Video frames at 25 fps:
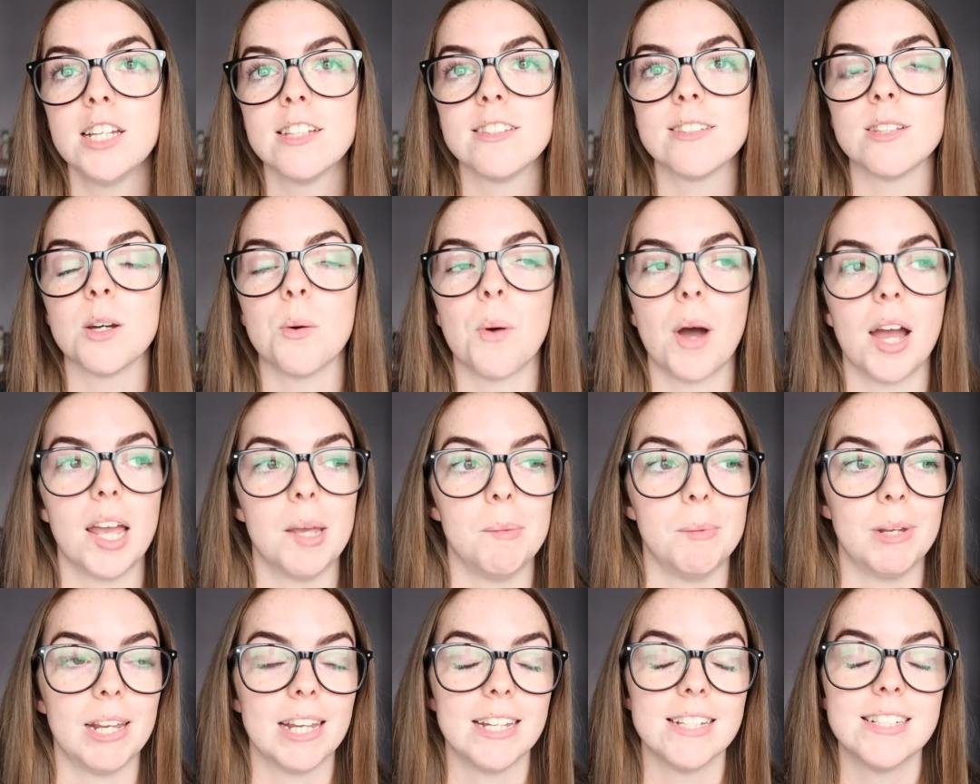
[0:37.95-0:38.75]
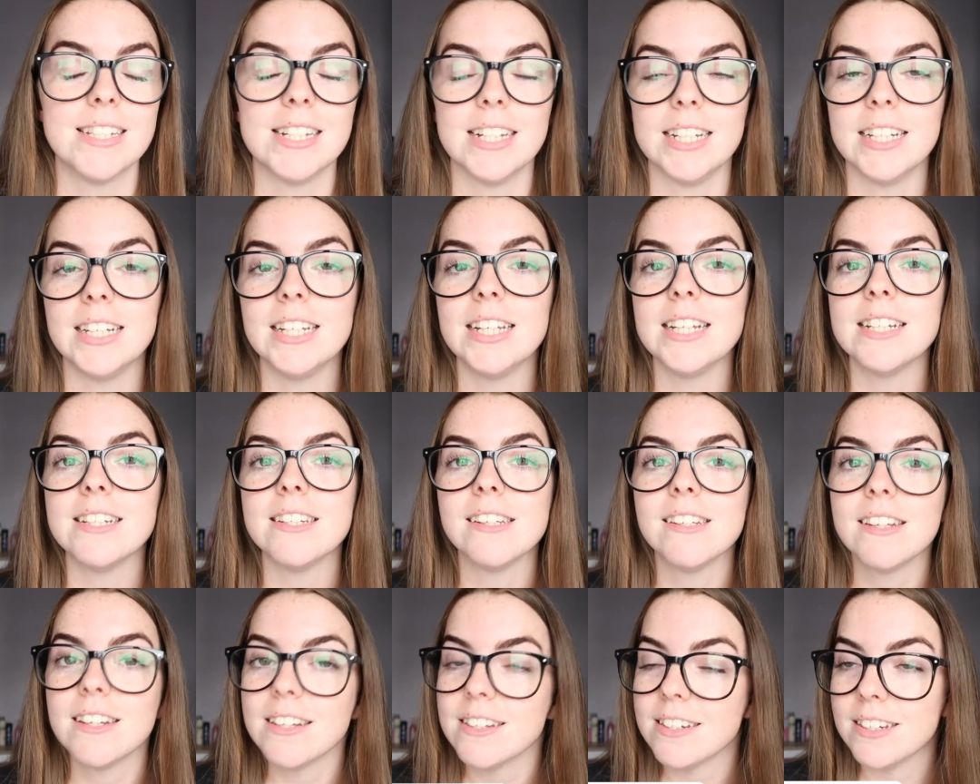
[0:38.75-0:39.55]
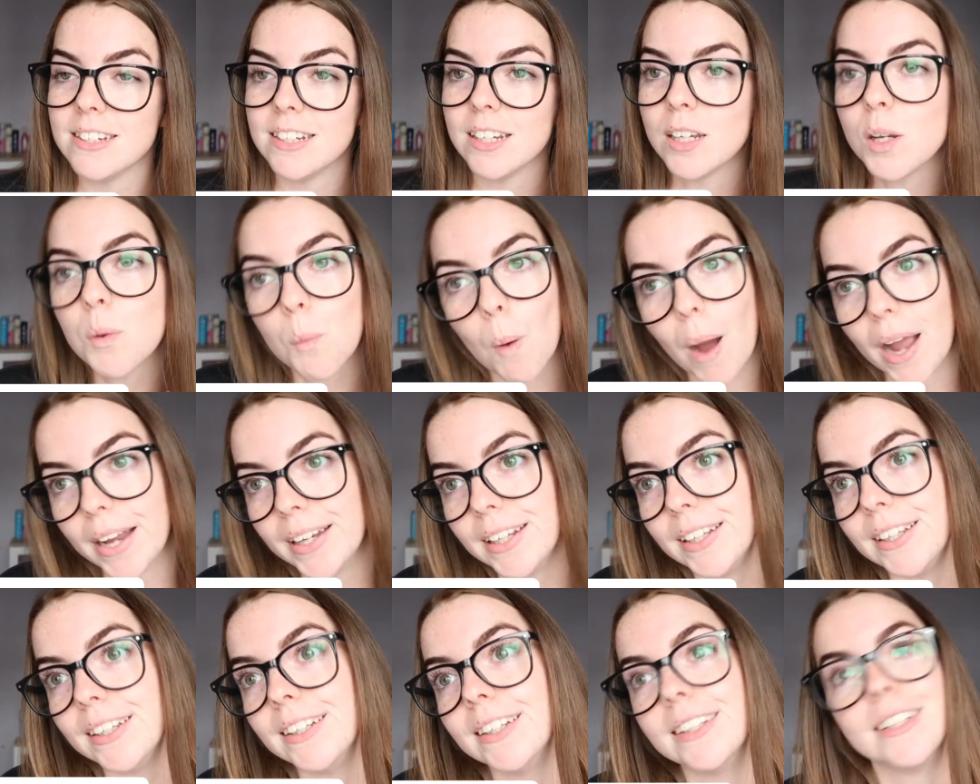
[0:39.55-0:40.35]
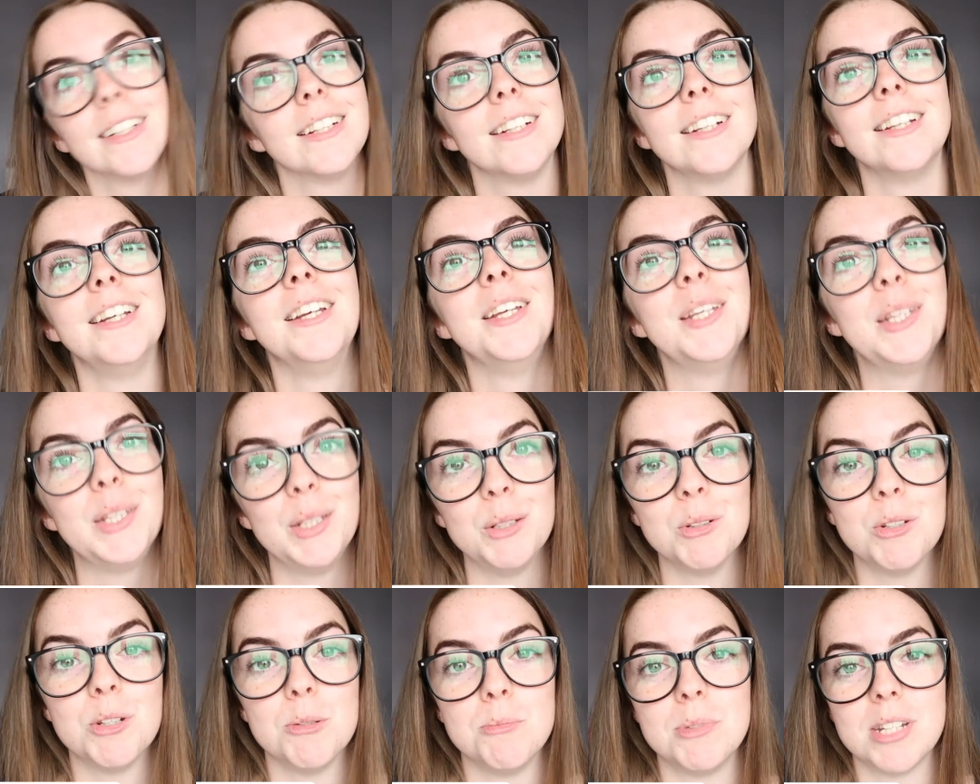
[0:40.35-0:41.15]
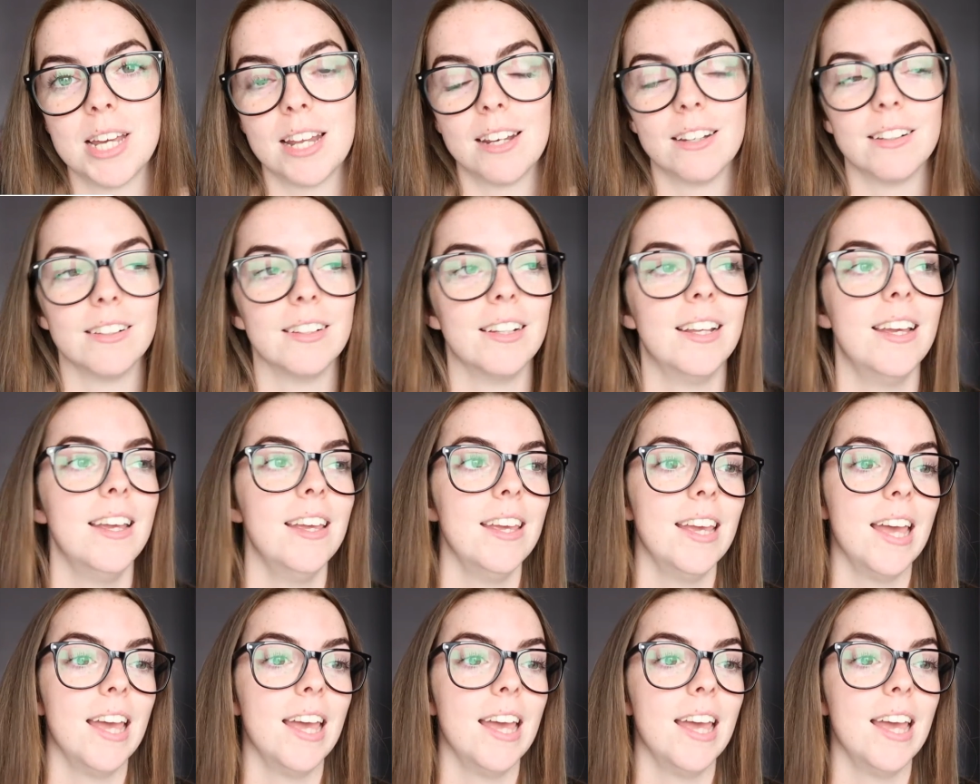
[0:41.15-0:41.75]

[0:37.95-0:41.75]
So I am a teeny teeny teeny whiny little YouTube channel.